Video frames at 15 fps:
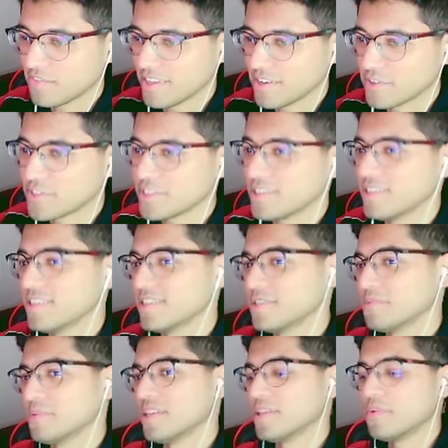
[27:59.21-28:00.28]
There she is,
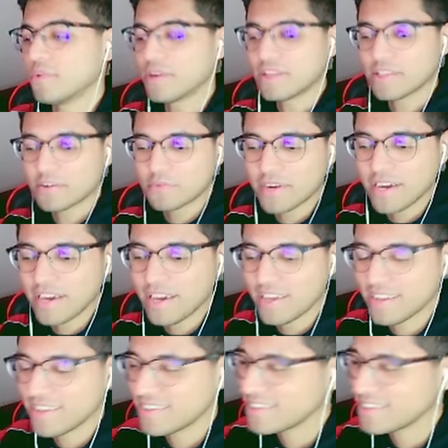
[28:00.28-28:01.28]
man. The one on the right.